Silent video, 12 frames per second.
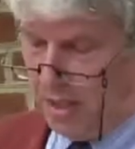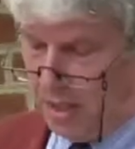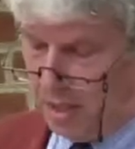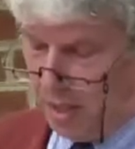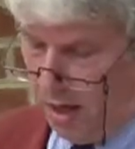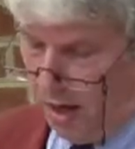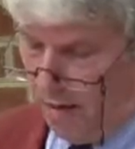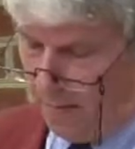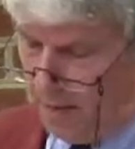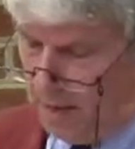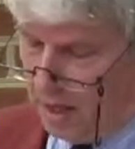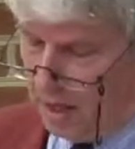and
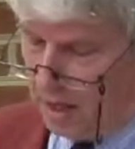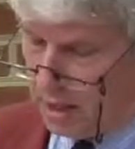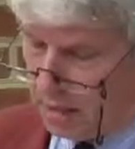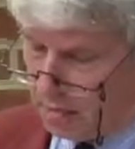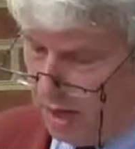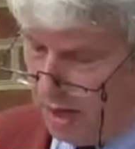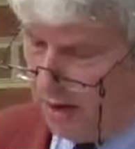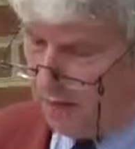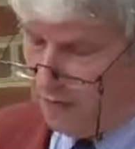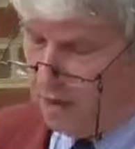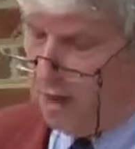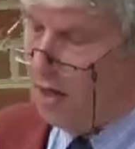Islam are derived